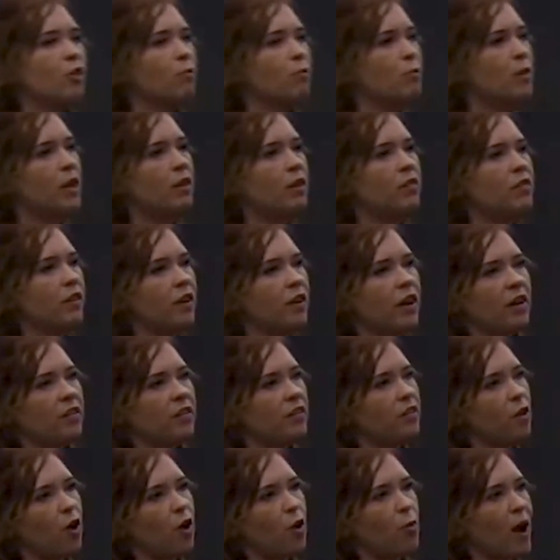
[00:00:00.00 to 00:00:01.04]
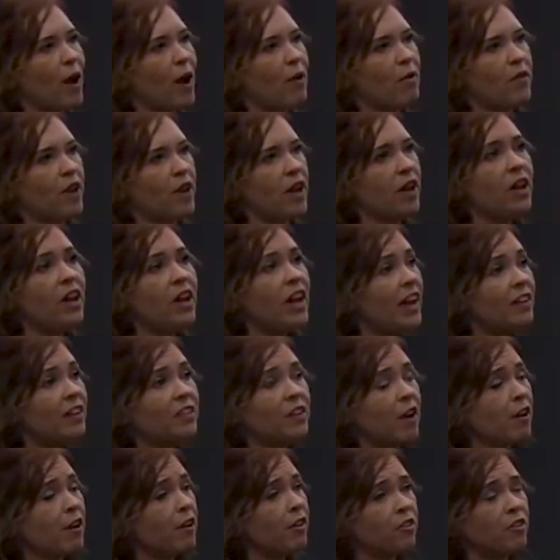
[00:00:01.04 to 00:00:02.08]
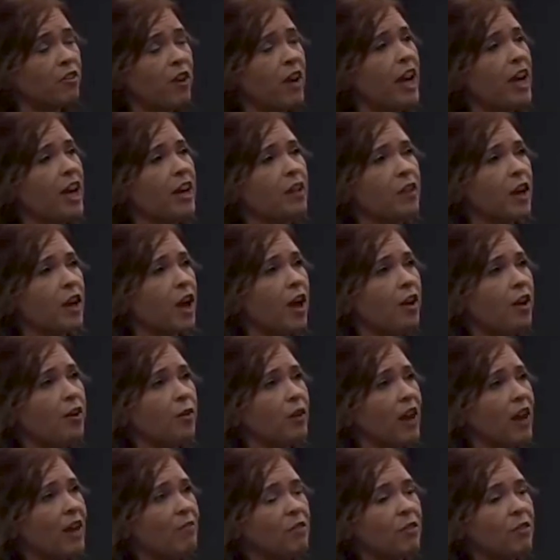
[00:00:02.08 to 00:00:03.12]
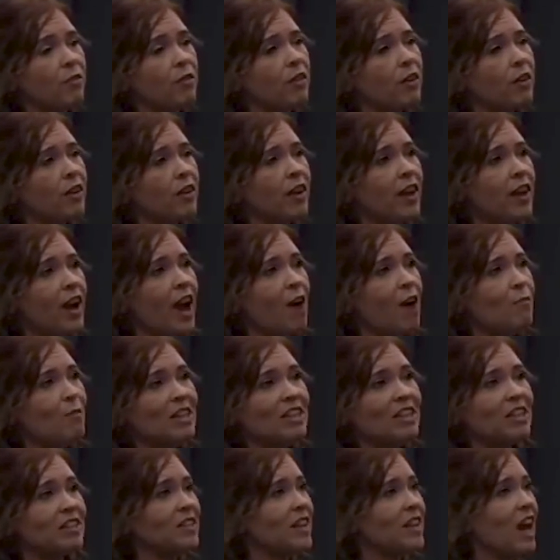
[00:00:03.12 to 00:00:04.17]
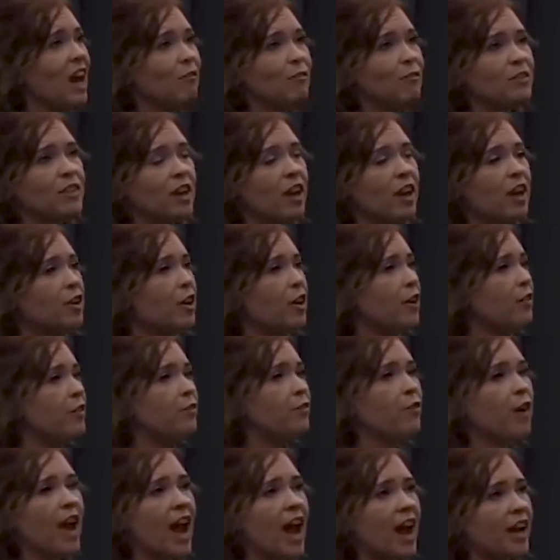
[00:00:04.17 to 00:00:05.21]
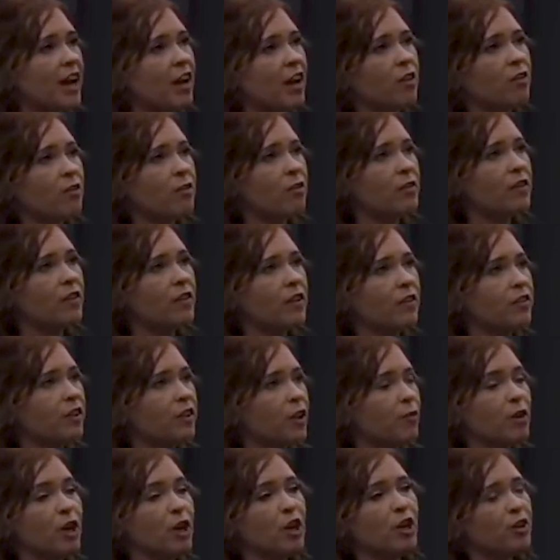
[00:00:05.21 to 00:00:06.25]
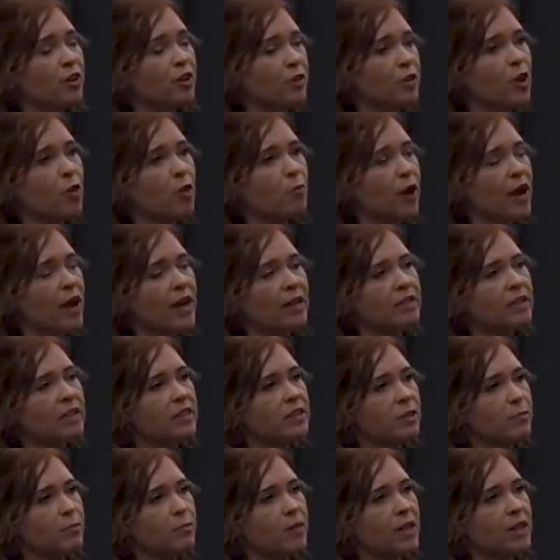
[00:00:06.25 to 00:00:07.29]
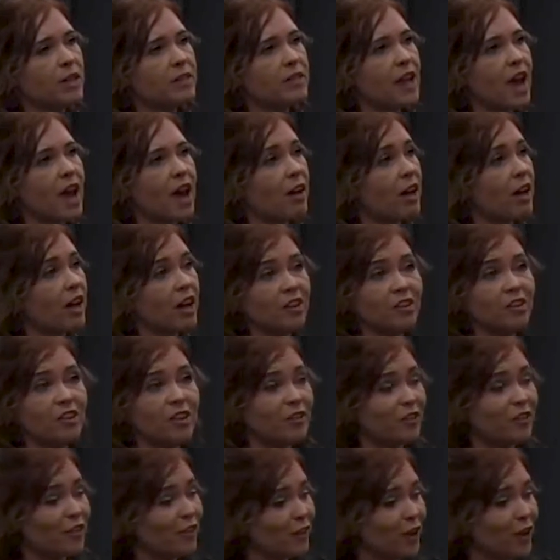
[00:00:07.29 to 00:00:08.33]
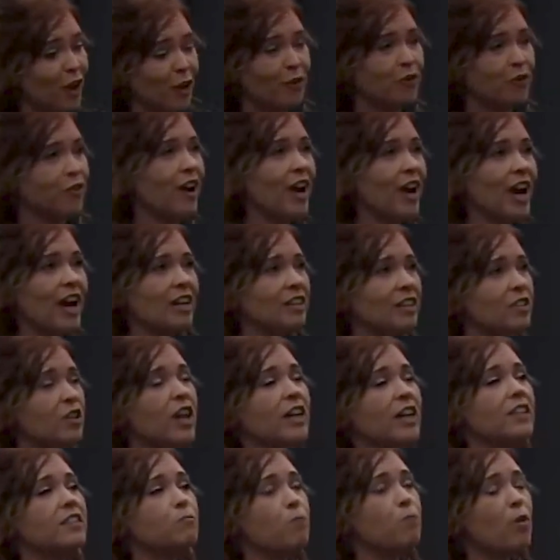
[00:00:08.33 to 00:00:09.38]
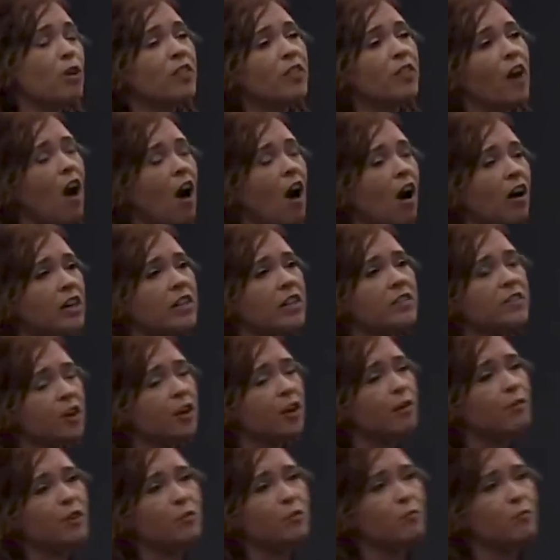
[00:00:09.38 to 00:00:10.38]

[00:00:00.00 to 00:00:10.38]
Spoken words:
computer is not aware of it. It's going straight in at the kernel level. It doesn't have to notify any other of the system, including the operating system, that it's there. It can just go straight in. It's one of the hardest types